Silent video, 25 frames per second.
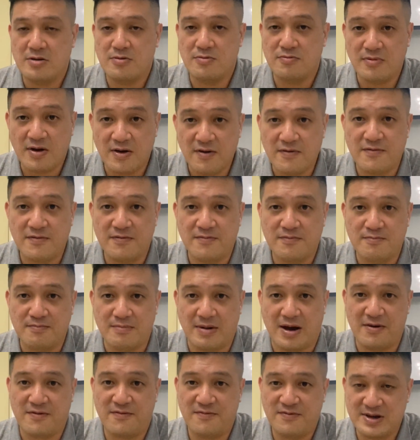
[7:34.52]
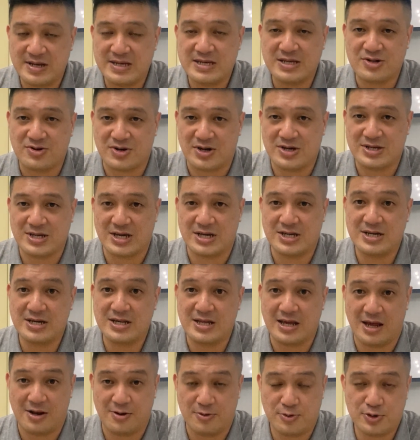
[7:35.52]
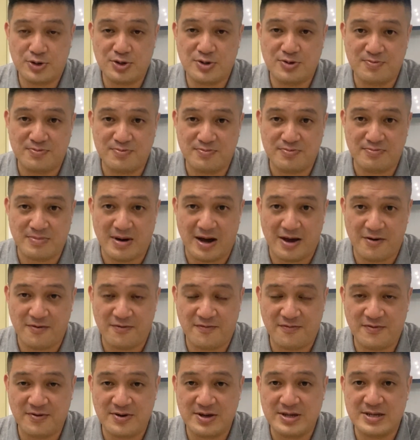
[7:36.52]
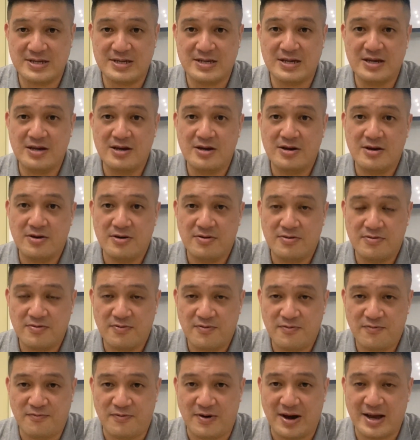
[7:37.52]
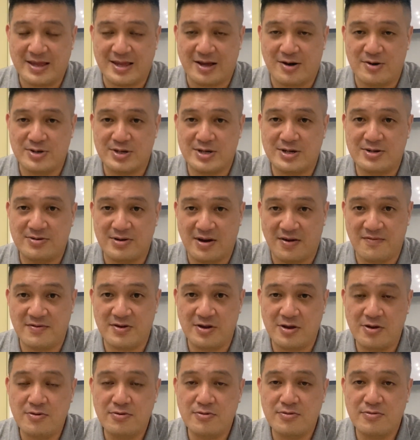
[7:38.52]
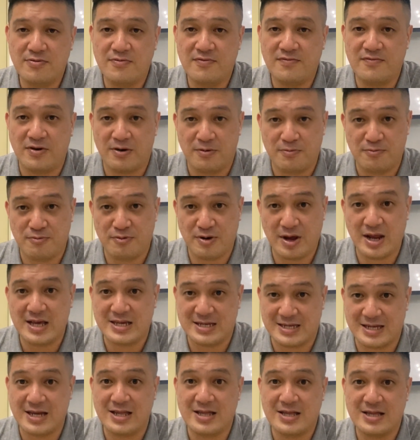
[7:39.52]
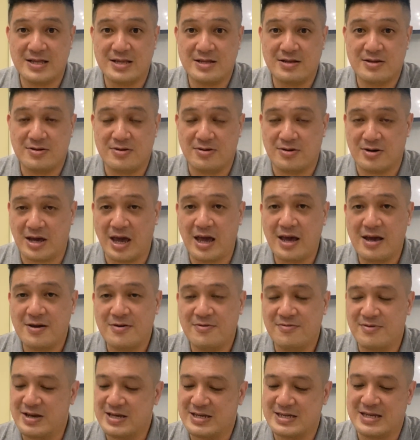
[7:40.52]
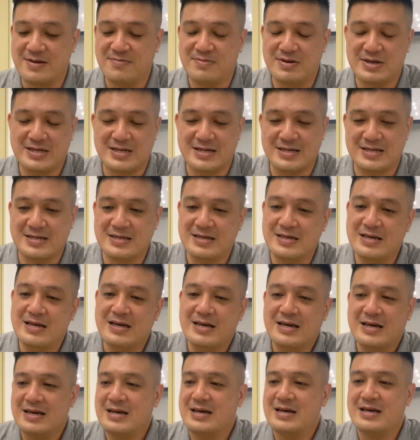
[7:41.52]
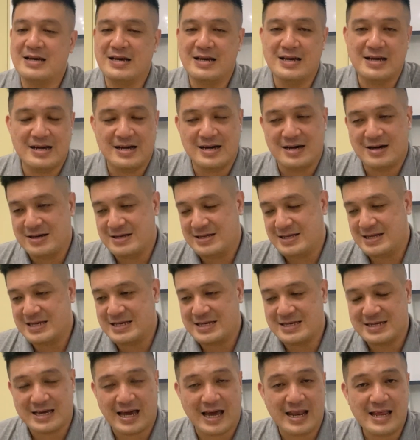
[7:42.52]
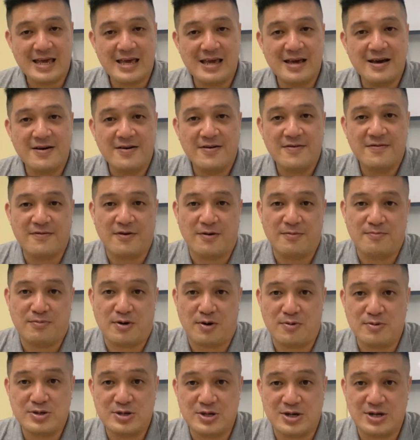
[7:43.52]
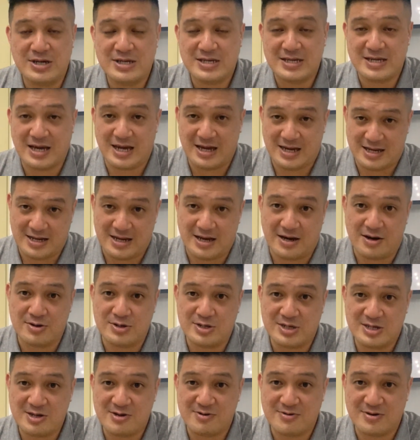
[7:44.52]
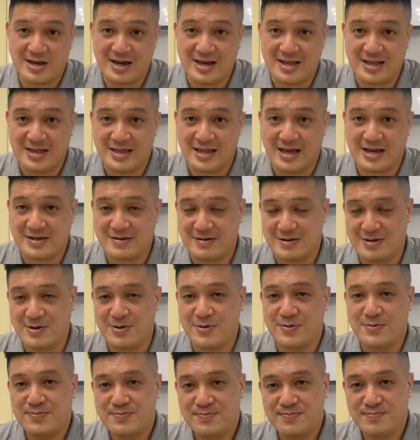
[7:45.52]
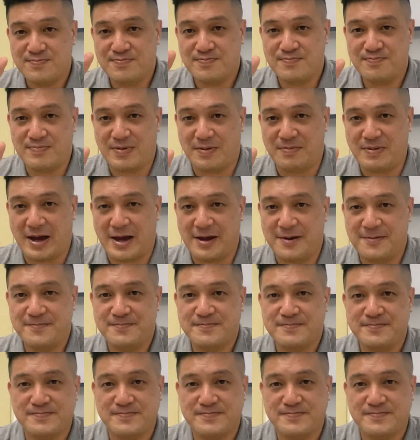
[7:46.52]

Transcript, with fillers: with my first transaction and also my first 5,000 revenue from real estate okay real estate business this is Kenny here from Property Stories and I'll see you again next video bye bye